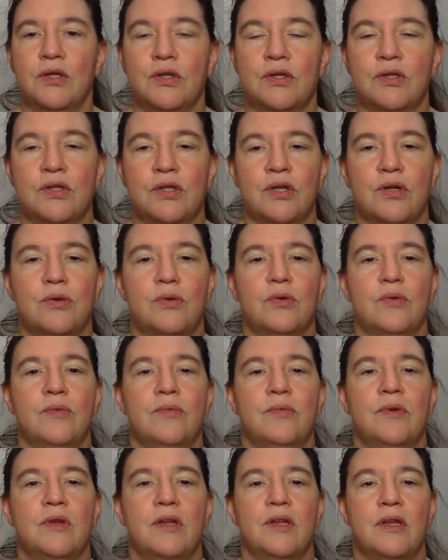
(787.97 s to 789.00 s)
So
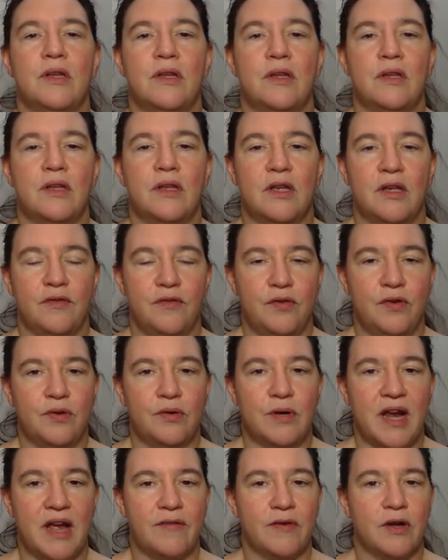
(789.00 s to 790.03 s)
if you
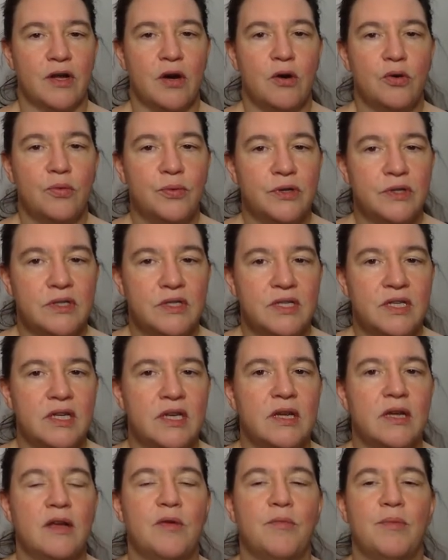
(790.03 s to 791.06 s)
have a code word
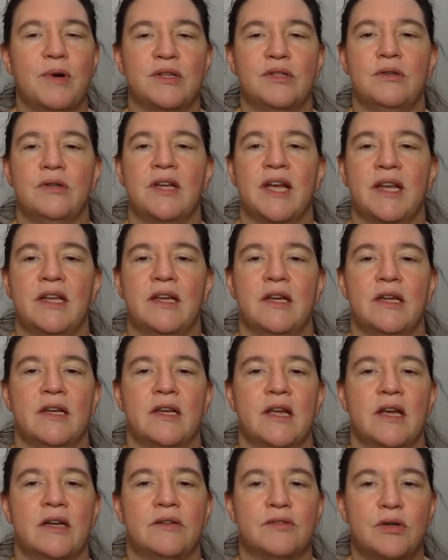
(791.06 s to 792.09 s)
C but you're getting
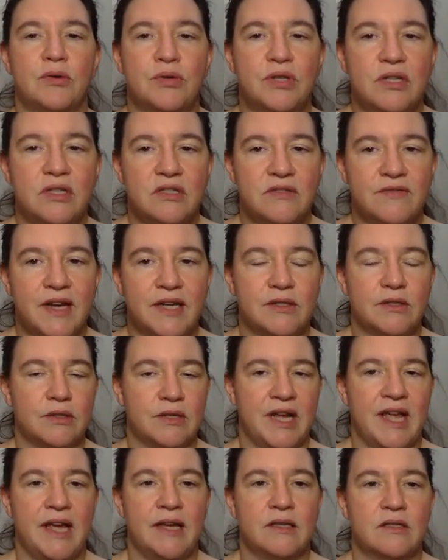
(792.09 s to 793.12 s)
an erroneous vector
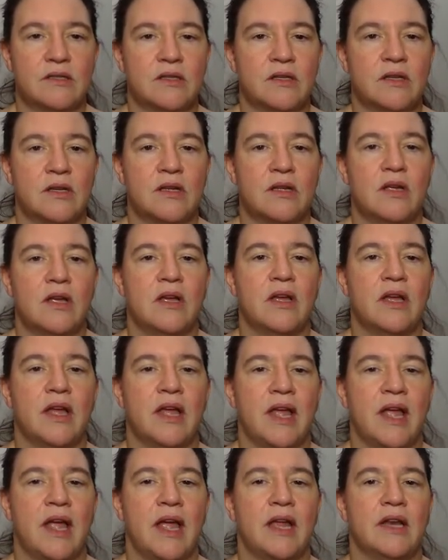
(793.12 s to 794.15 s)
X,
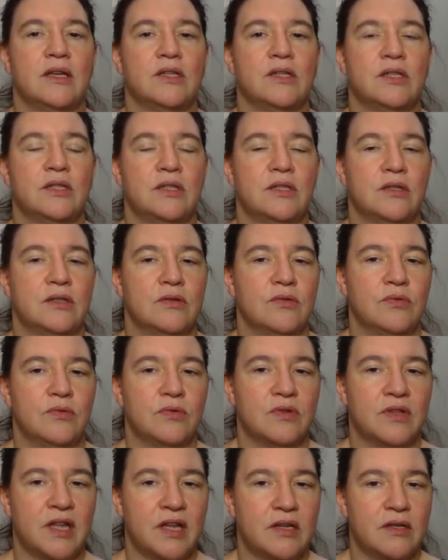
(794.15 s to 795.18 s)
and
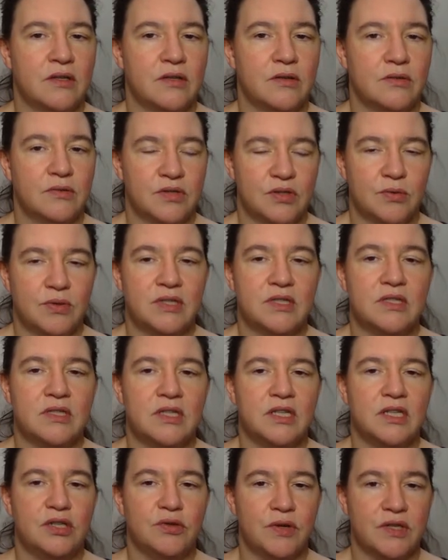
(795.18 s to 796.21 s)
then so this is
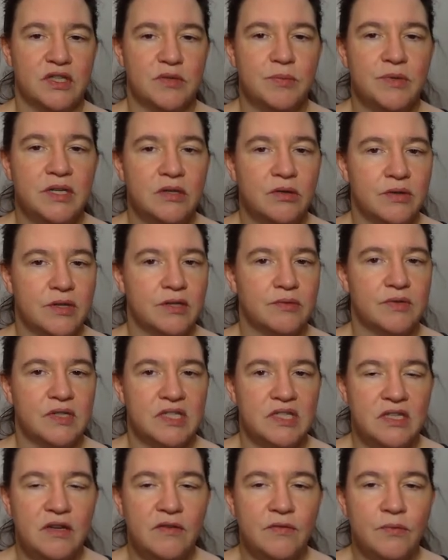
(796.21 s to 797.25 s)
the transmitted or the
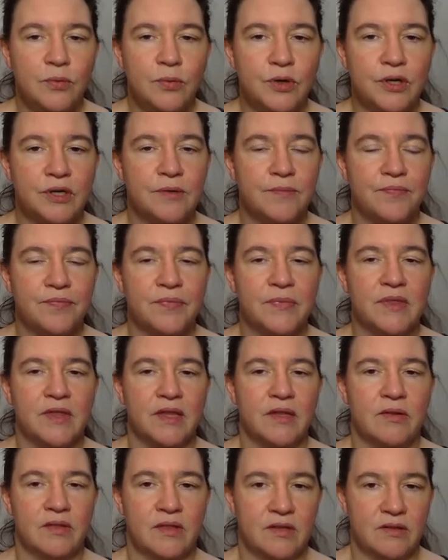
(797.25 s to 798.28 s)
received word,
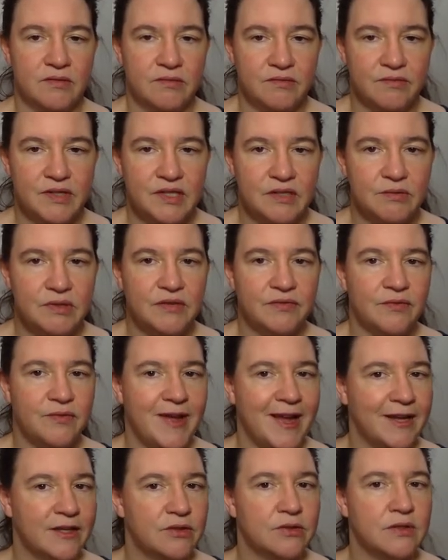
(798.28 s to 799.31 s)
received
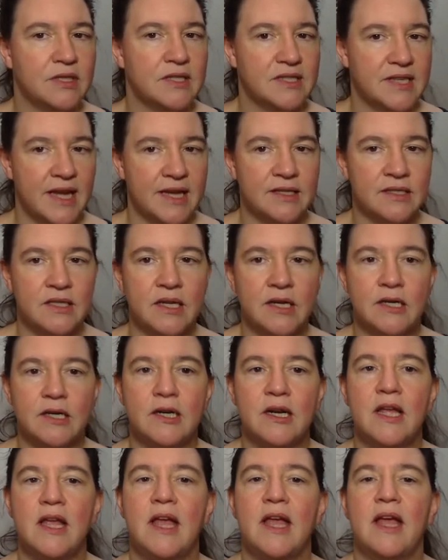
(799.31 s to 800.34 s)
vector, this X
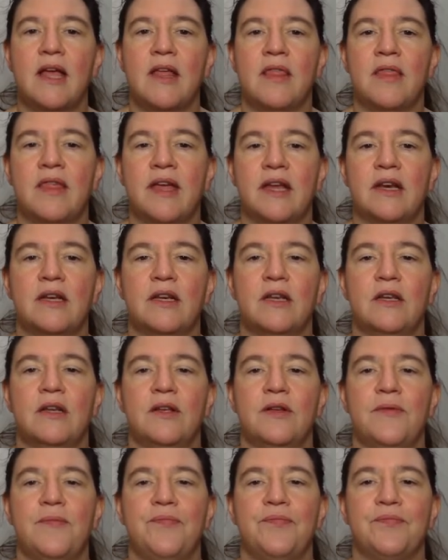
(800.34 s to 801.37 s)
there,
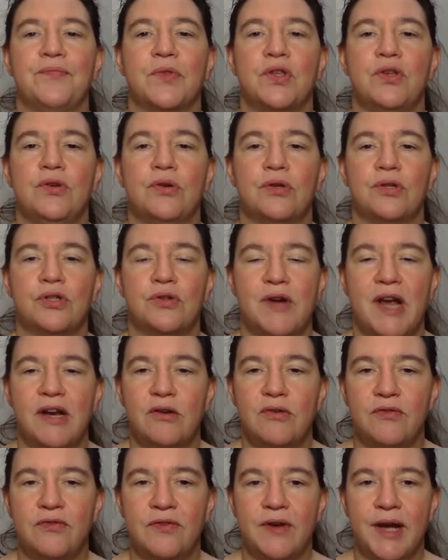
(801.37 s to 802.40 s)
then you're trying
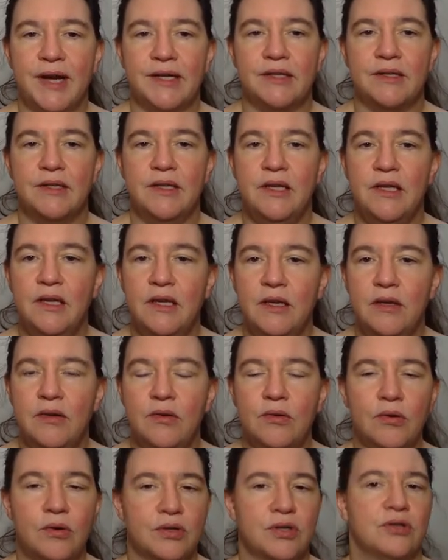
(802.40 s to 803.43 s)
to find E
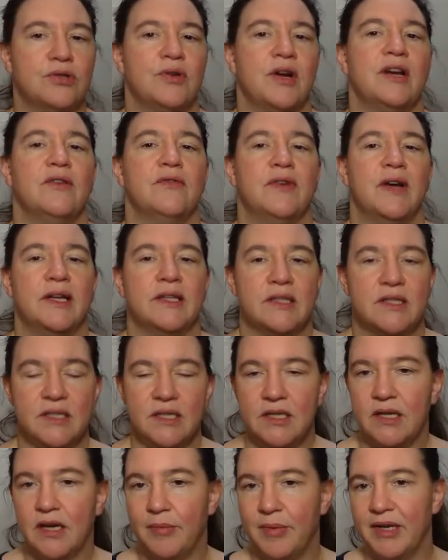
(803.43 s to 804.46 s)
or you're trying to find
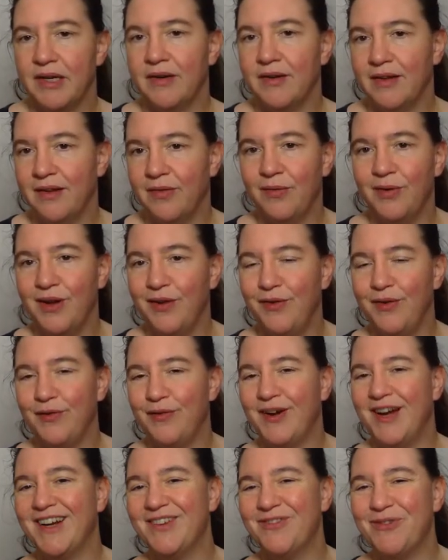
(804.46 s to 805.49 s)
C. I mean, if you
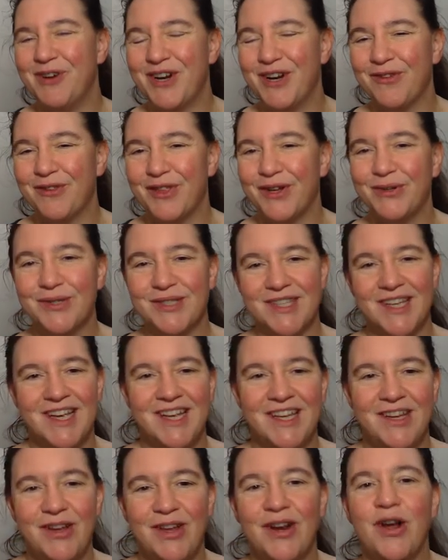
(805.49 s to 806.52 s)
find one of those,
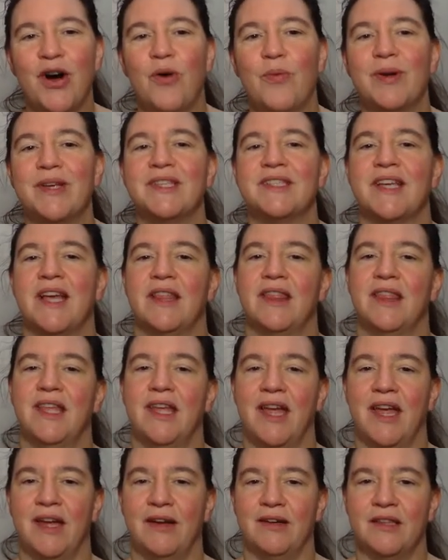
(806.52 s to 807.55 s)
you can always get the
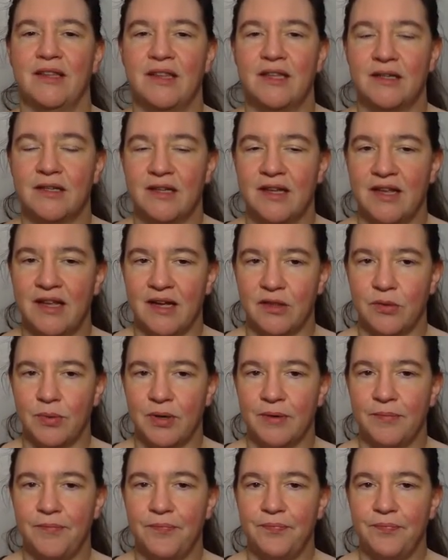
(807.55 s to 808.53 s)
other one.